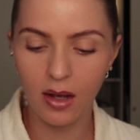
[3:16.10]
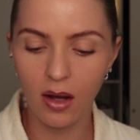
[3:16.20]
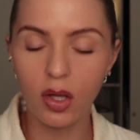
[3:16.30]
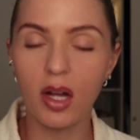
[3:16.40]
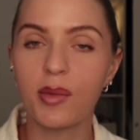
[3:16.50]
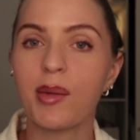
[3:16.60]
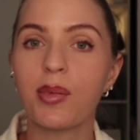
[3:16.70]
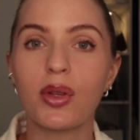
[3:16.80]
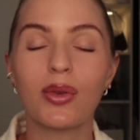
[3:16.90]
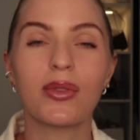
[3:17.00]
a lot of
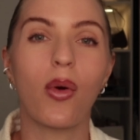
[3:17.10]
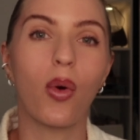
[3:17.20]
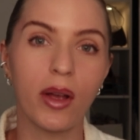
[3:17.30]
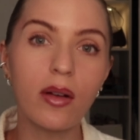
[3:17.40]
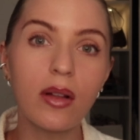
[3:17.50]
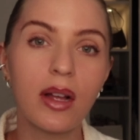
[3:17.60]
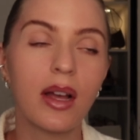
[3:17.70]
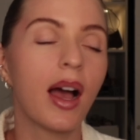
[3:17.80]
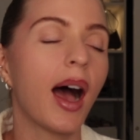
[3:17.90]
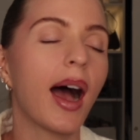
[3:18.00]
people use oil.
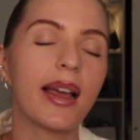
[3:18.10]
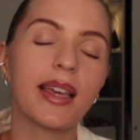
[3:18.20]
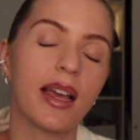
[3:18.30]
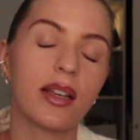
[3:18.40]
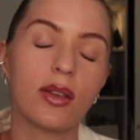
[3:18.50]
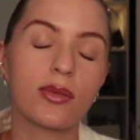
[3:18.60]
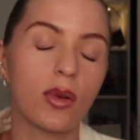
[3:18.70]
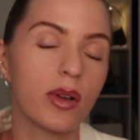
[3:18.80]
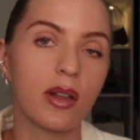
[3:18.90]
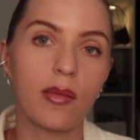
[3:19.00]
I can't
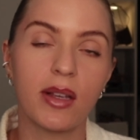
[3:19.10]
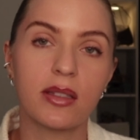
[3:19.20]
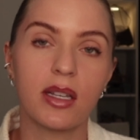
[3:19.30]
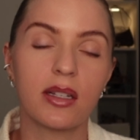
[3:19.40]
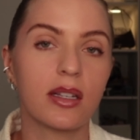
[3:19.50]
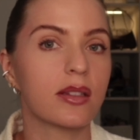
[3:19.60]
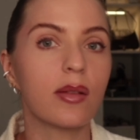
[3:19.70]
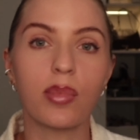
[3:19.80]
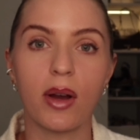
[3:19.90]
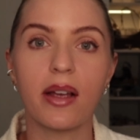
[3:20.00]
use oil on my skin because
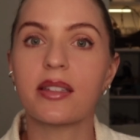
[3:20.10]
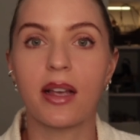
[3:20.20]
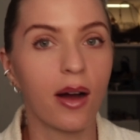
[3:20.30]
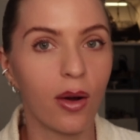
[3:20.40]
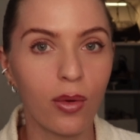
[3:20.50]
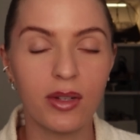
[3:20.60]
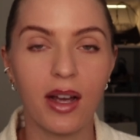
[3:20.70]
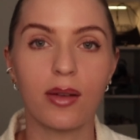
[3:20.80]
it breaks out.